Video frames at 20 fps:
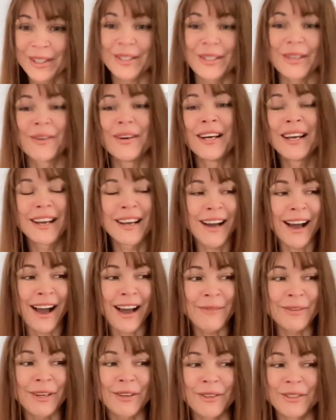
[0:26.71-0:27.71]
So
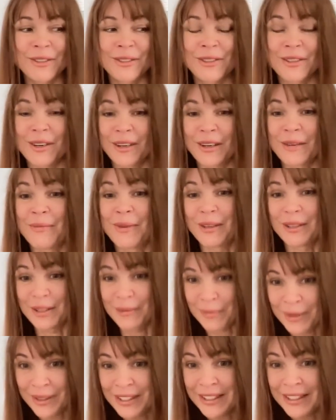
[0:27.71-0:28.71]
I'm going to talk about
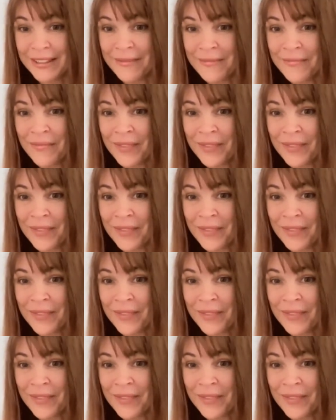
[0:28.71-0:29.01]
put.